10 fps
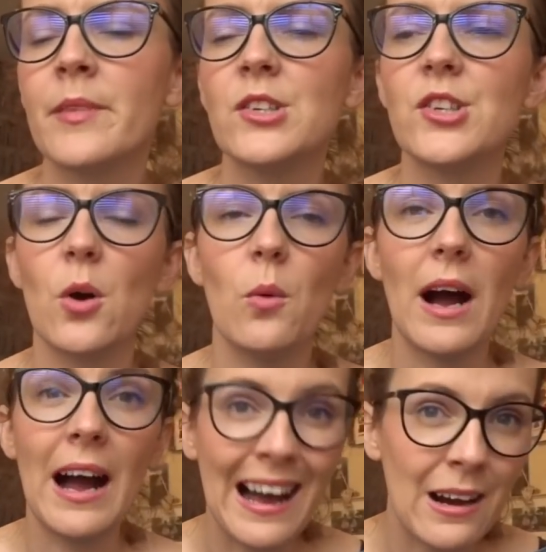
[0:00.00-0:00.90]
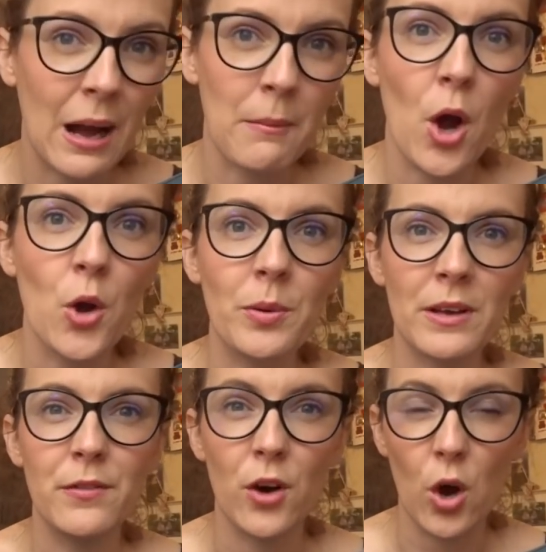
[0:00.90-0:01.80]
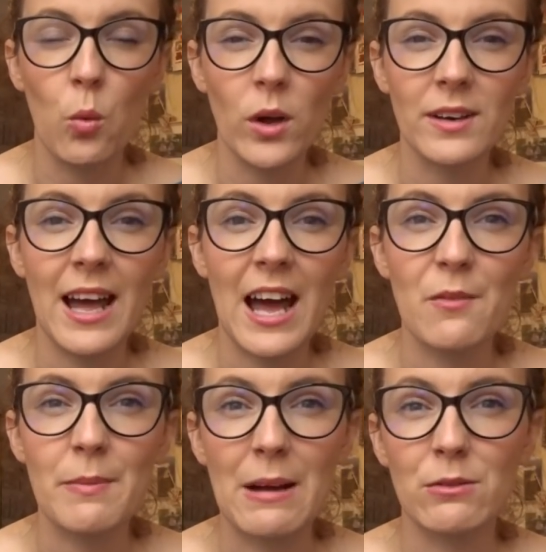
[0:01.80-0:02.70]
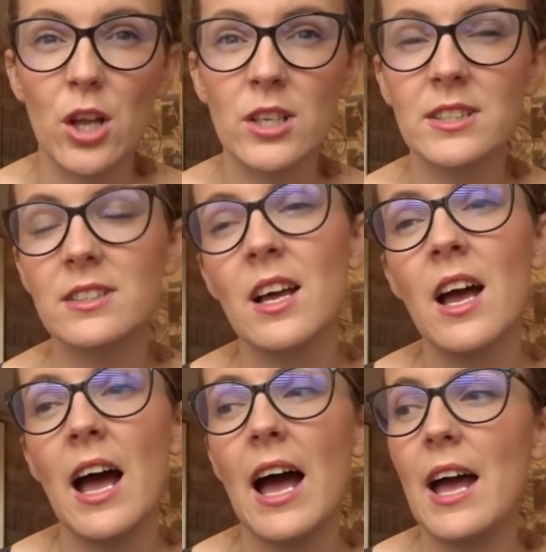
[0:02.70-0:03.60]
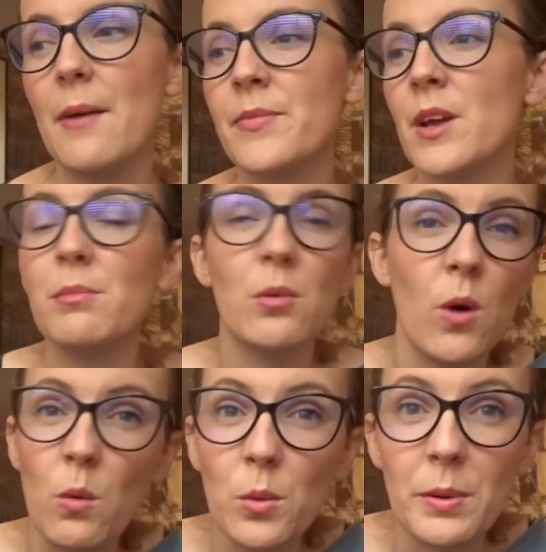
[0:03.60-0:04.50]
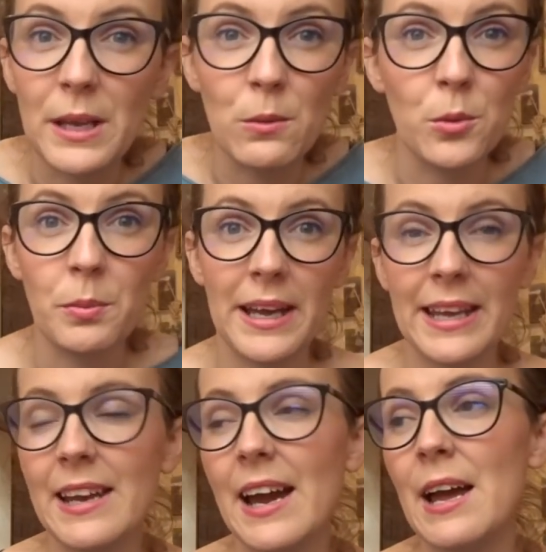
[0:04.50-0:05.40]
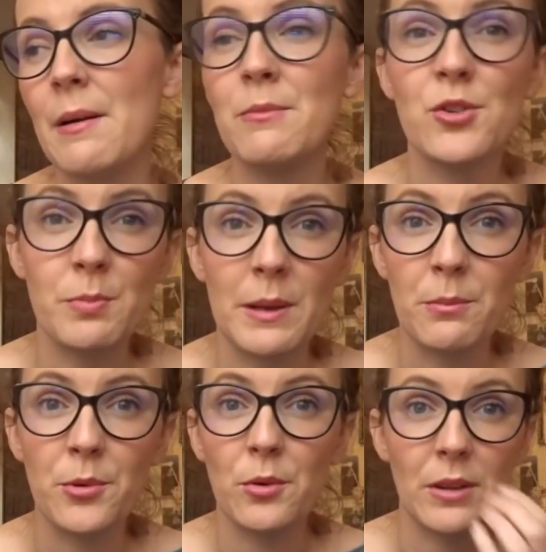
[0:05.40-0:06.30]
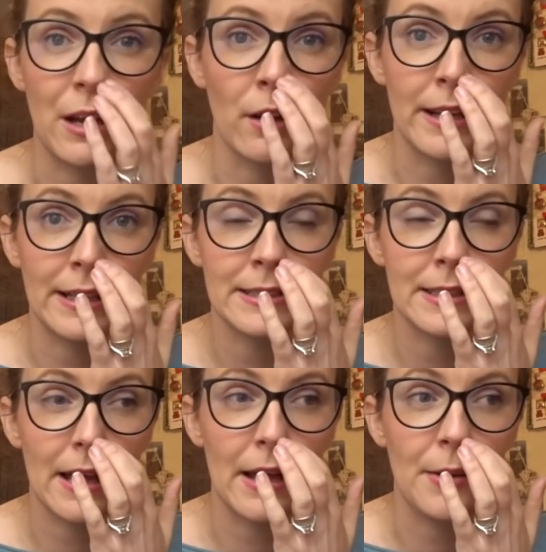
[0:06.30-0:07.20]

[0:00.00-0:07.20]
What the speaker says: So I'm hoping for a 1.5 pound loss. But what will be, I'm just being brutally honest.